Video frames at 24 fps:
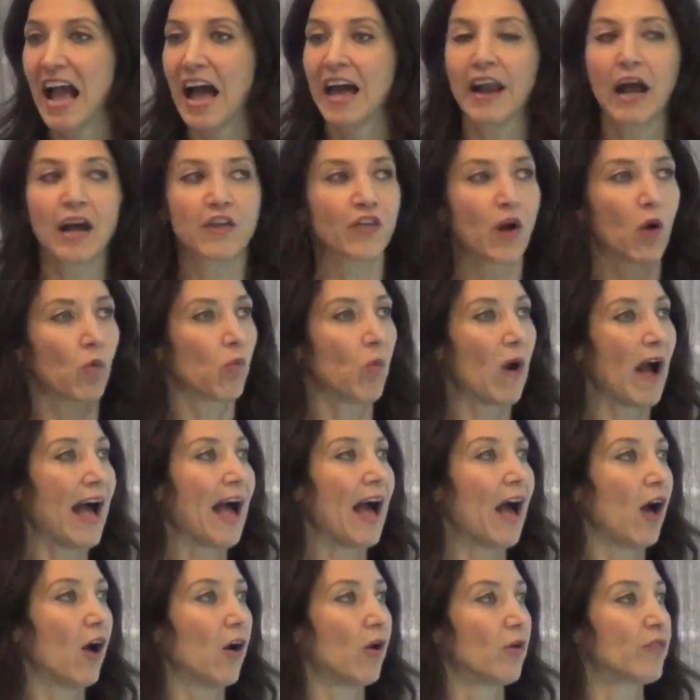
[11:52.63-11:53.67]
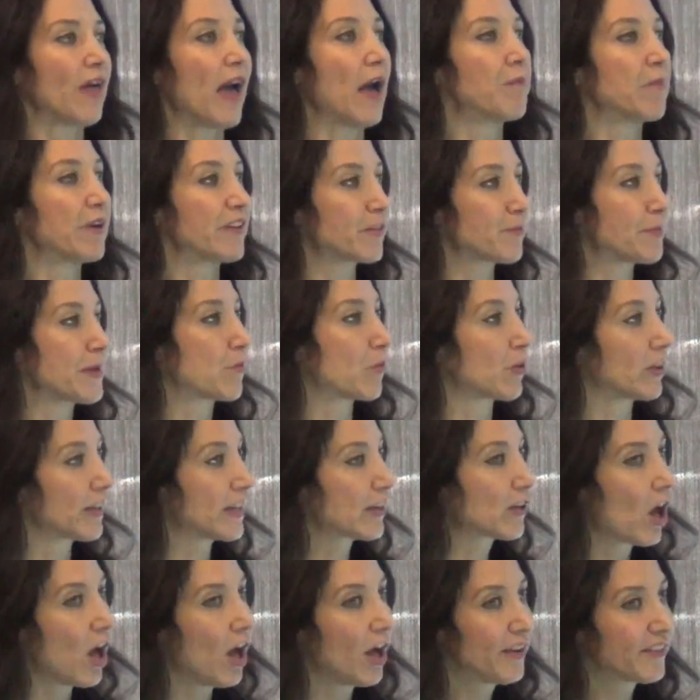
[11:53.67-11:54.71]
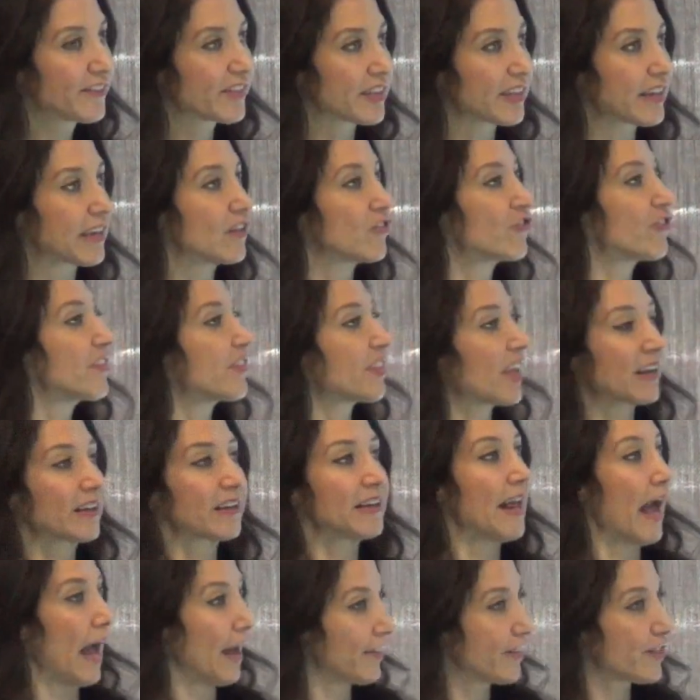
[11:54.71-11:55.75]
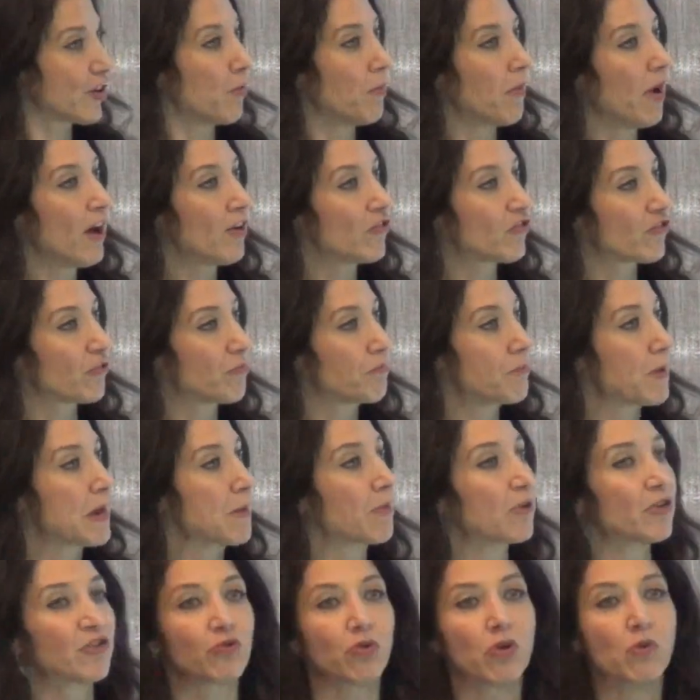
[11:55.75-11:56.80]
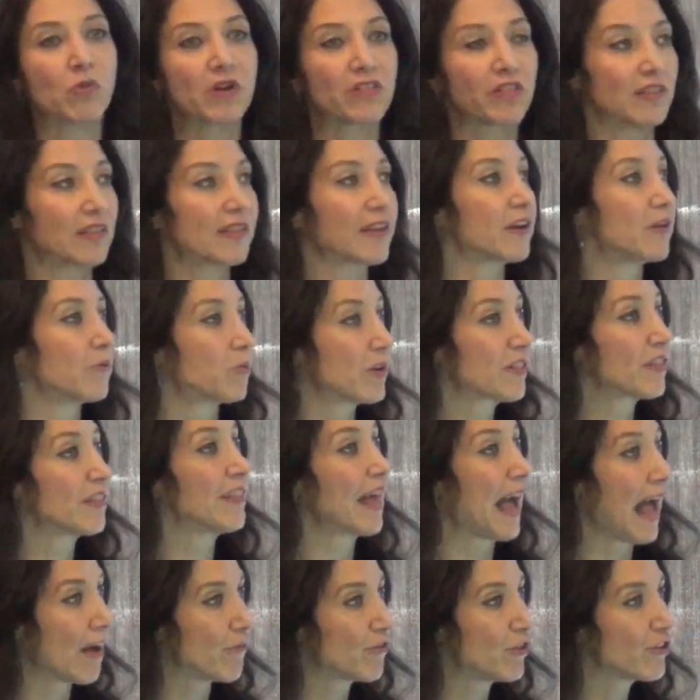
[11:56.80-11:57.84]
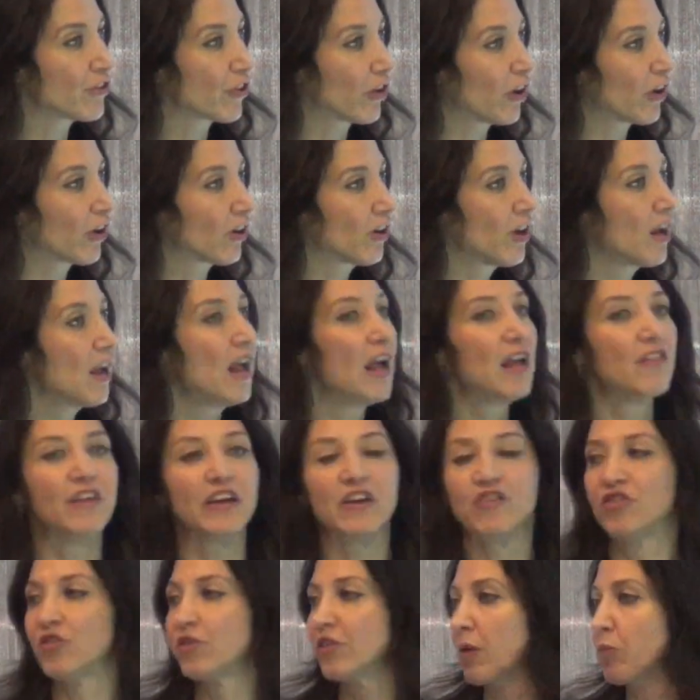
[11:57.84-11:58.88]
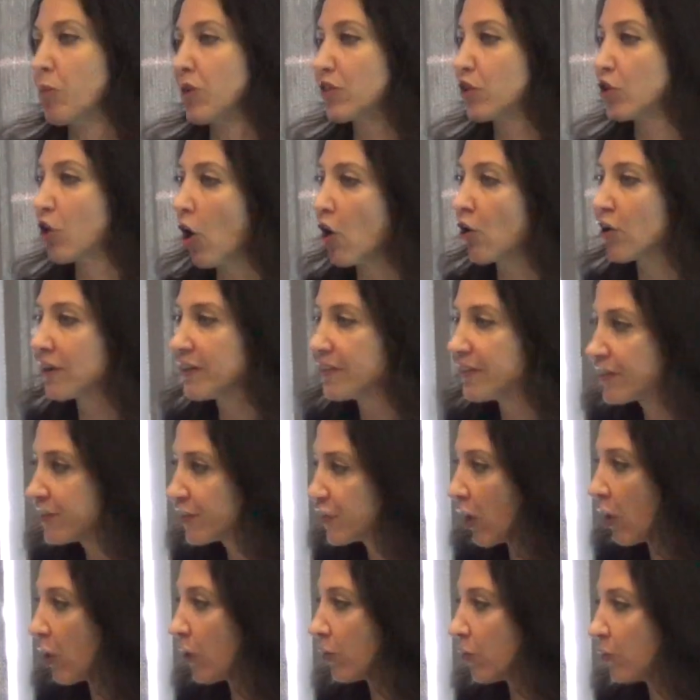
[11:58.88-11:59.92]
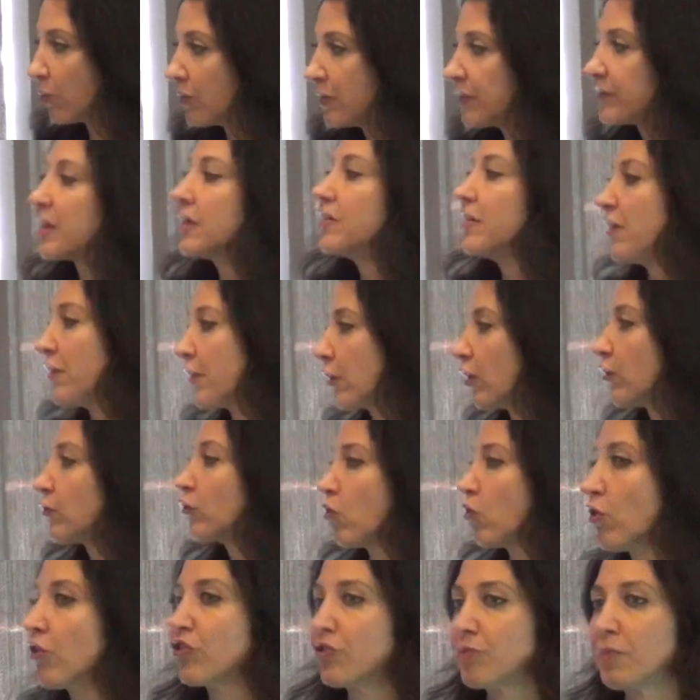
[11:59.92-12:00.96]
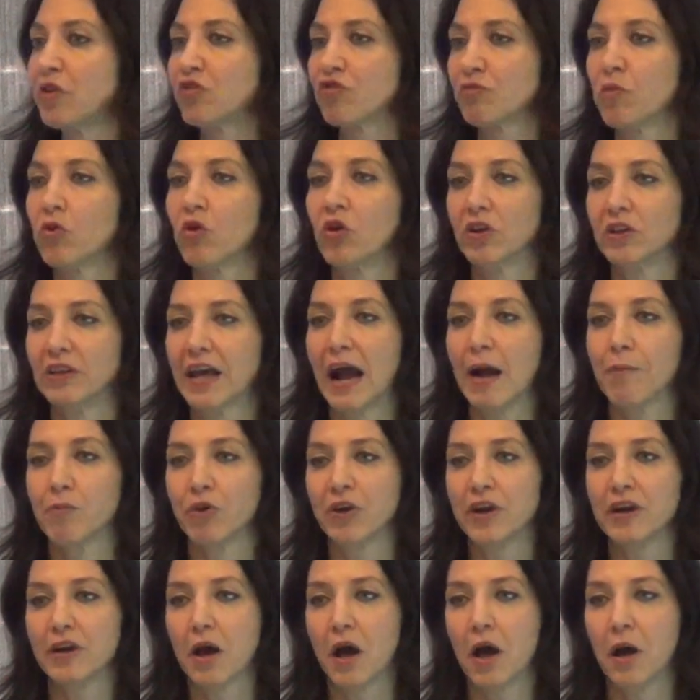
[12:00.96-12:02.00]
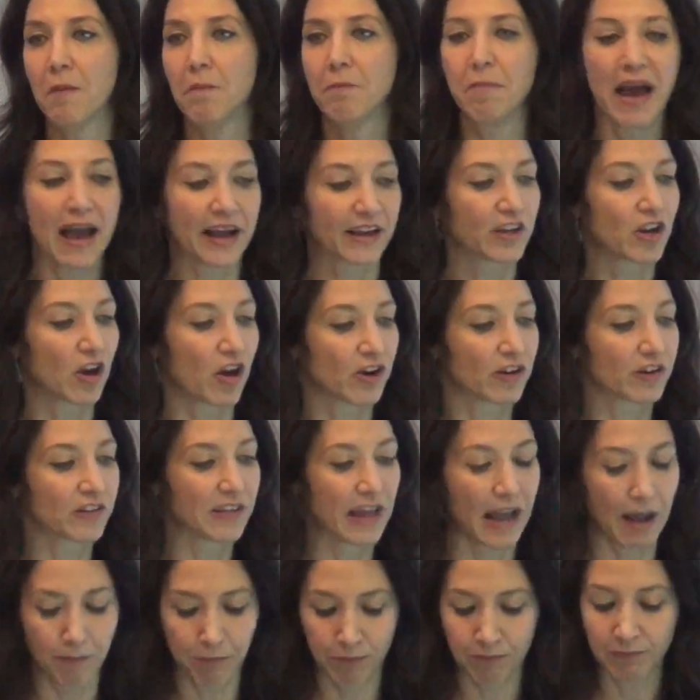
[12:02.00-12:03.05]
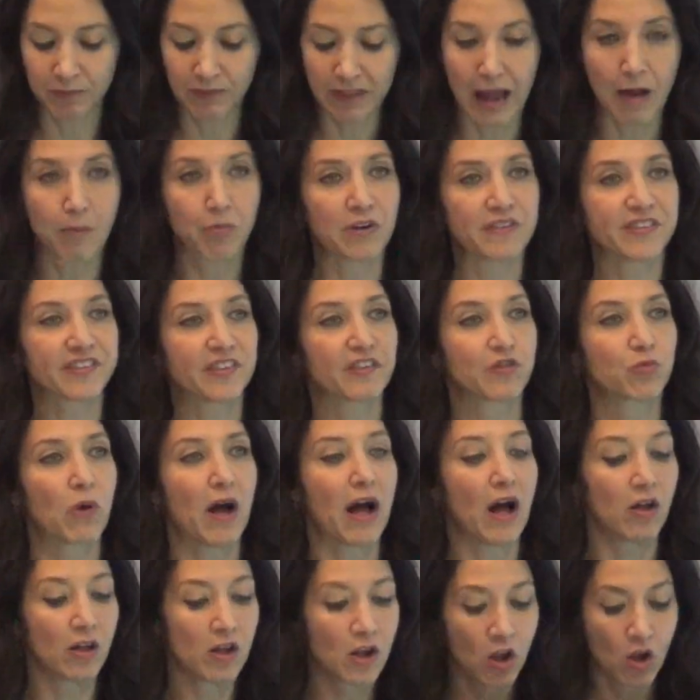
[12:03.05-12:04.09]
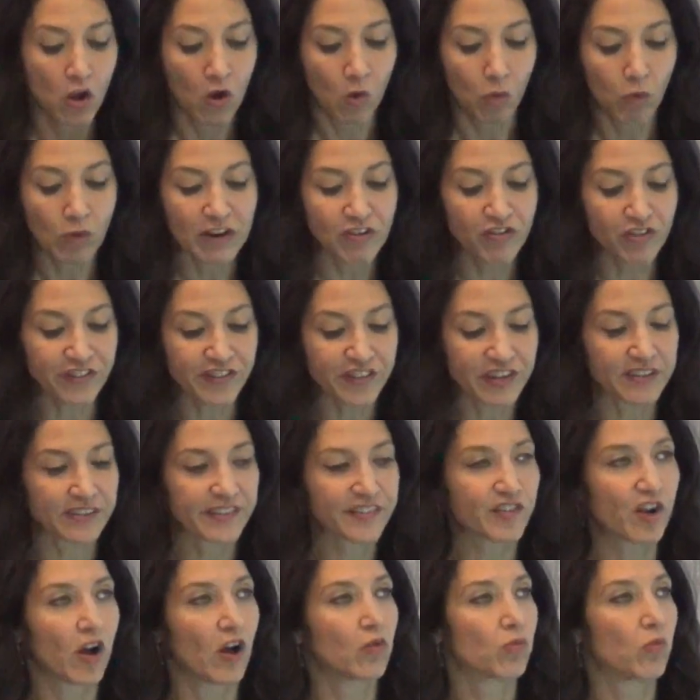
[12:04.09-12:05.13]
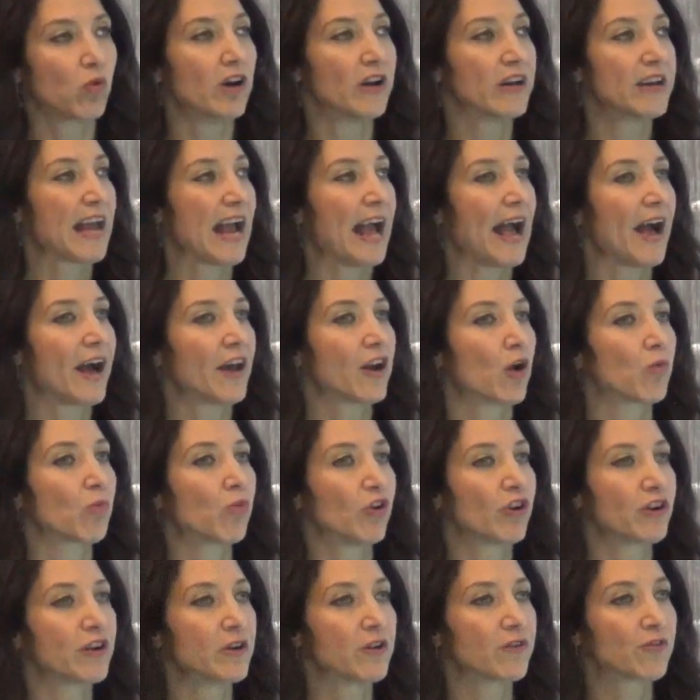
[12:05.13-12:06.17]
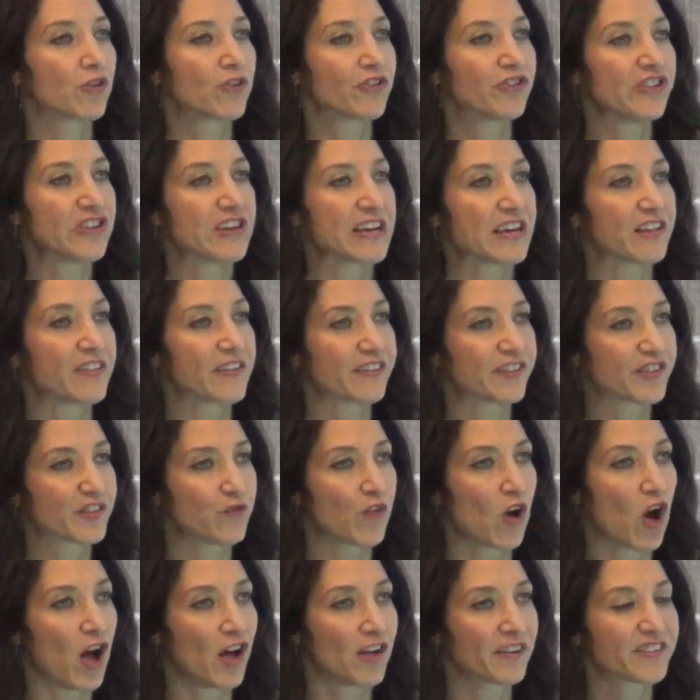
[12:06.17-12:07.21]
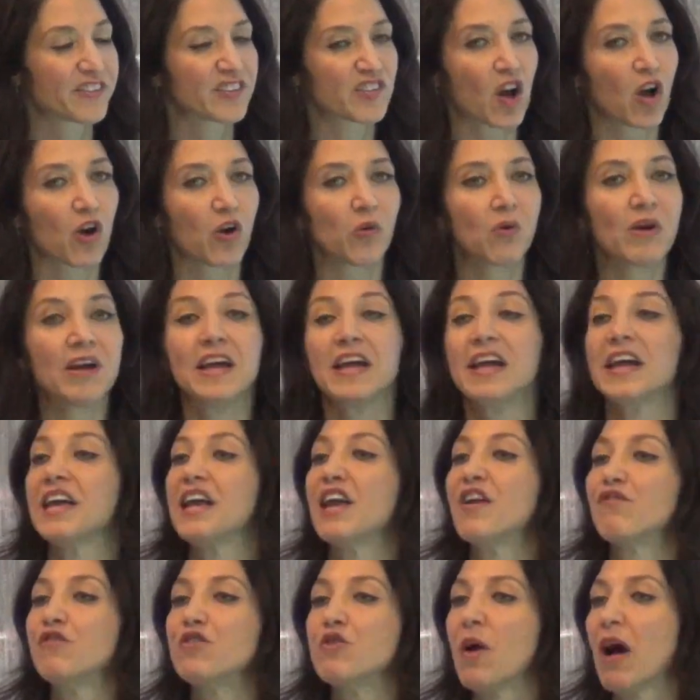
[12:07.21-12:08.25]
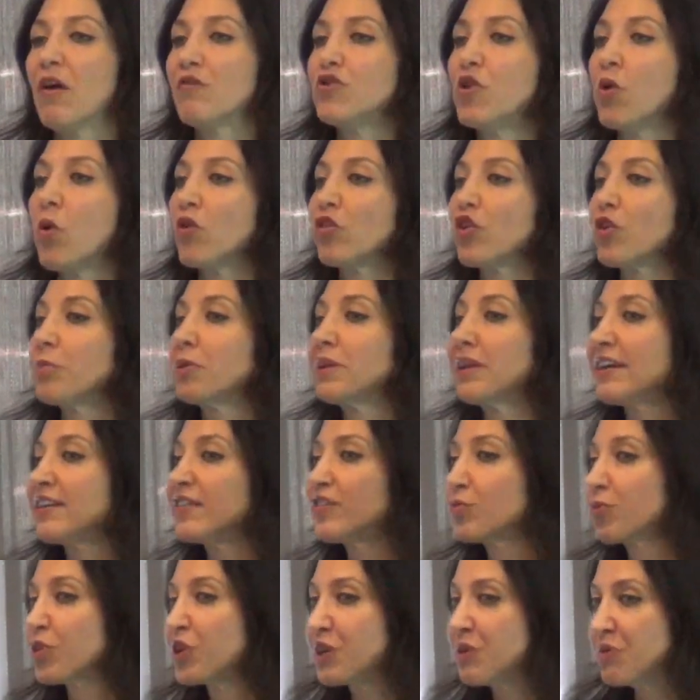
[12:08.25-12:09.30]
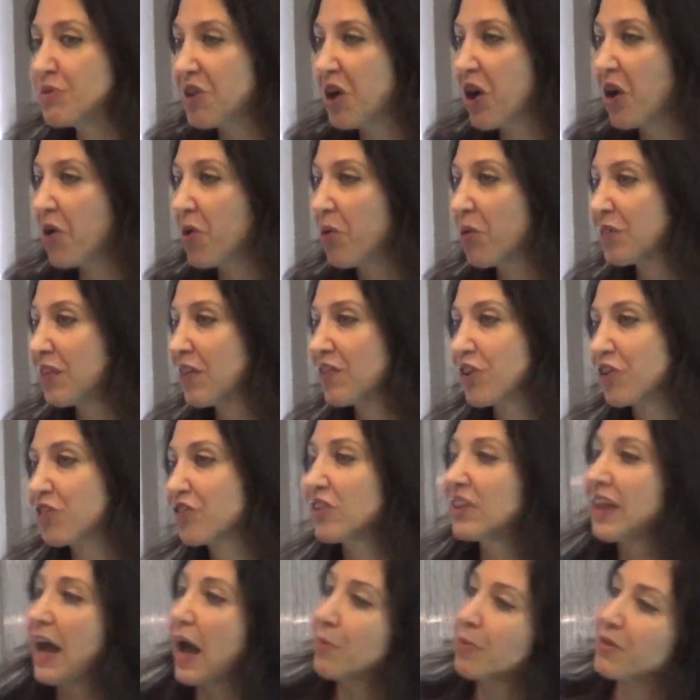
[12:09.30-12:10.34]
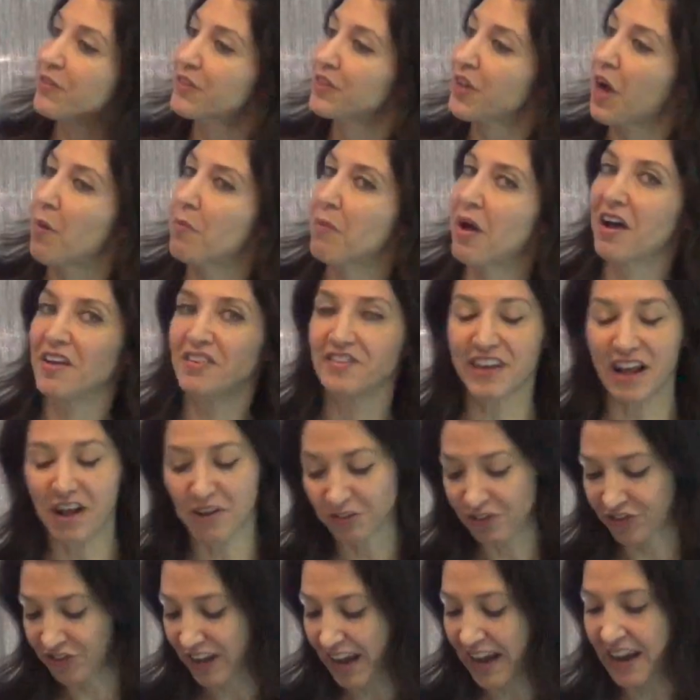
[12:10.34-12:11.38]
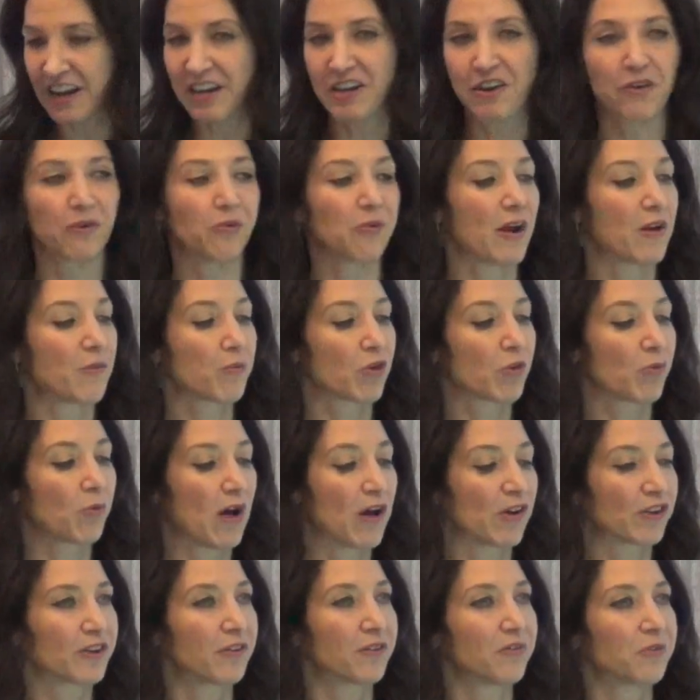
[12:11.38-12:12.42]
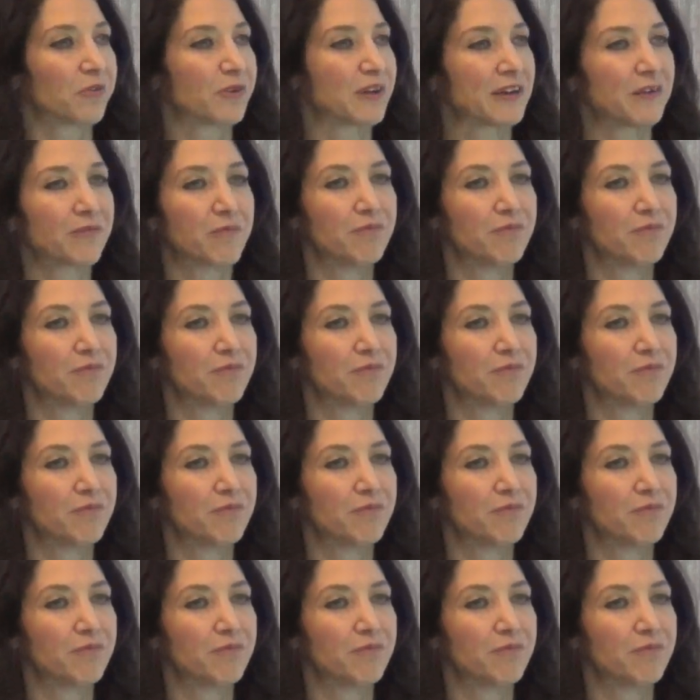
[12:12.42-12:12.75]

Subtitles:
And I thought, wow, that must be really costly. And she's like, not so much. People do them with lavender, they do them with garden stones, and then there course, much more elaborate backyard labyrinths as well. We just installed one at Aurora University this fall. So if you have no other place where you know that there's a labyrinth, come on down to AU, and we're welcome.